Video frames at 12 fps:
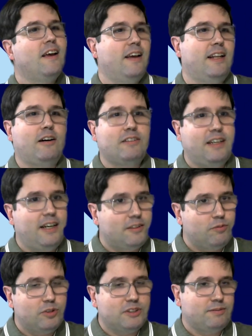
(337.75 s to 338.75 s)
and all
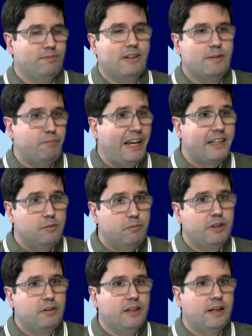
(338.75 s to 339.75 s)
that was
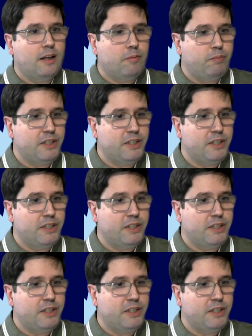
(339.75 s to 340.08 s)
impacting